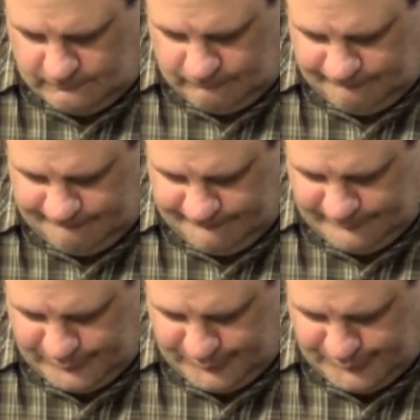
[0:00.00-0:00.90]

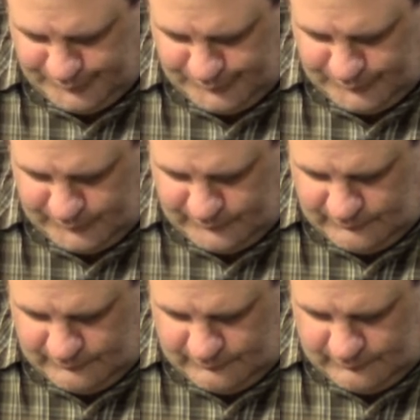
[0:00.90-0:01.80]

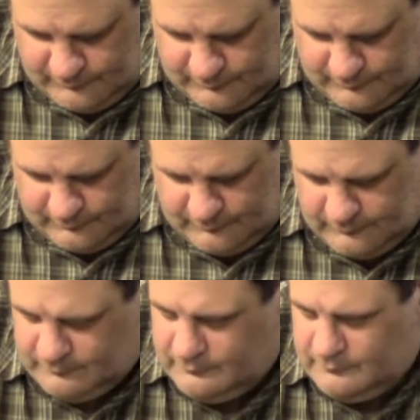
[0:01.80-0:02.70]

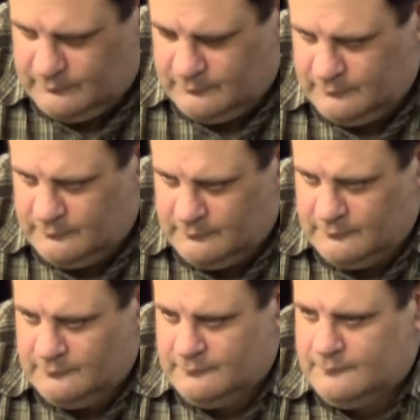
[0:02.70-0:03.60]

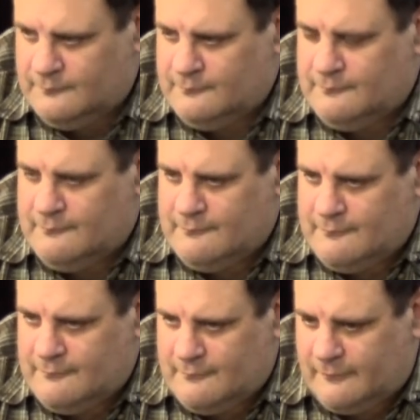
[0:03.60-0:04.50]

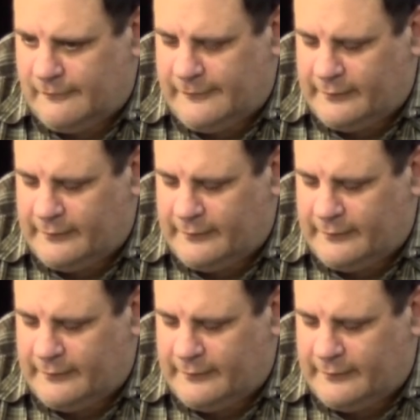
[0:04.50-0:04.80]
Nobody speaks.